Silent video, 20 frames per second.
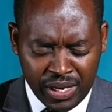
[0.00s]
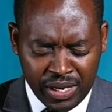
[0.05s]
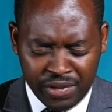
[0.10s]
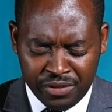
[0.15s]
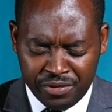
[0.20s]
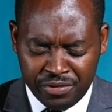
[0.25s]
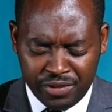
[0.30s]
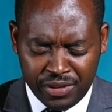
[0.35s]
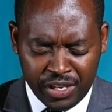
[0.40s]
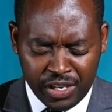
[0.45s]

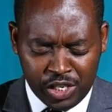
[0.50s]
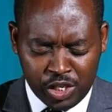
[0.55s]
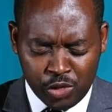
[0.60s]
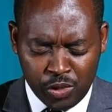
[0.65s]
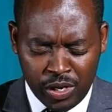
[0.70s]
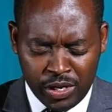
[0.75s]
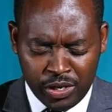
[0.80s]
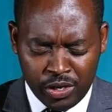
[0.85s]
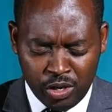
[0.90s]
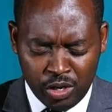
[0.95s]
If it
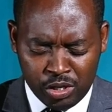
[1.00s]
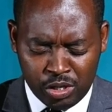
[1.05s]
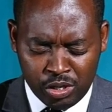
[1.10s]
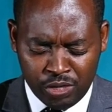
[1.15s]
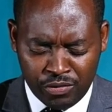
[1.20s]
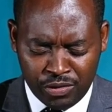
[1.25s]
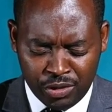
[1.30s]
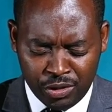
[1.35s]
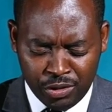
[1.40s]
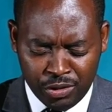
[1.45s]
were not
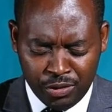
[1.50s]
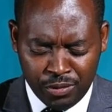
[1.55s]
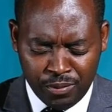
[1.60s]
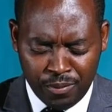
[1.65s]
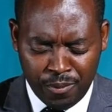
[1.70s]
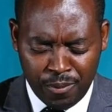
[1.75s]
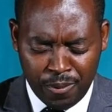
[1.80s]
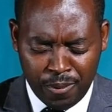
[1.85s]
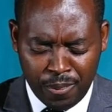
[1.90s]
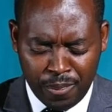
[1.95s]
of you,
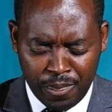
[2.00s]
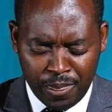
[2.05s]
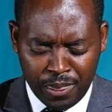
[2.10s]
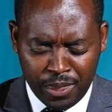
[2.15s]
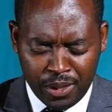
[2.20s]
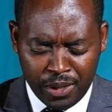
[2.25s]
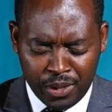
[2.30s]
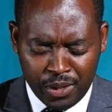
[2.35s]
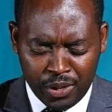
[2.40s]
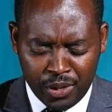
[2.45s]

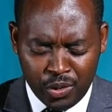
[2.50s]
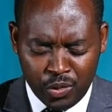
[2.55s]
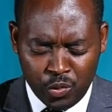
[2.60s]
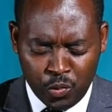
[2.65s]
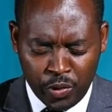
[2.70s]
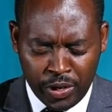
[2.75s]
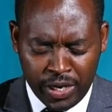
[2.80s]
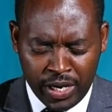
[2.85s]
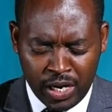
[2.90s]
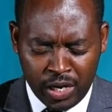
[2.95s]

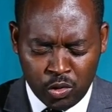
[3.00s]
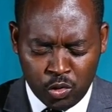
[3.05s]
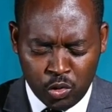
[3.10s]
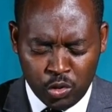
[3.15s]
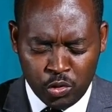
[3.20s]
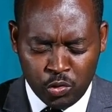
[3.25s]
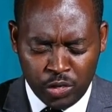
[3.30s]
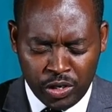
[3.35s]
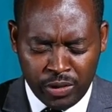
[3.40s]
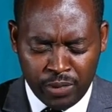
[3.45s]
where
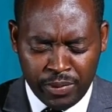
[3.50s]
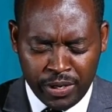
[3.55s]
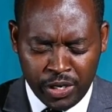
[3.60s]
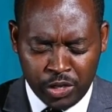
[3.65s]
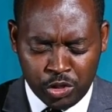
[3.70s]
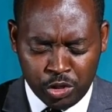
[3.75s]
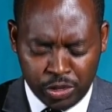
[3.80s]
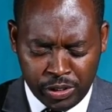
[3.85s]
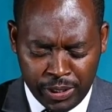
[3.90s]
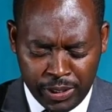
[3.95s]
could we
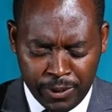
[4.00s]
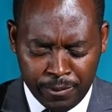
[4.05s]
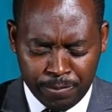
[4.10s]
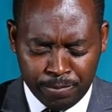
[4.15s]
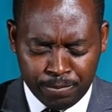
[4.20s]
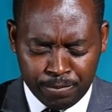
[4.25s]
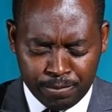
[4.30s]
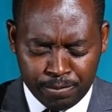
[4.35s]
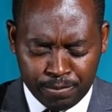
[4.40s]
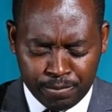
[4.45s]
be today?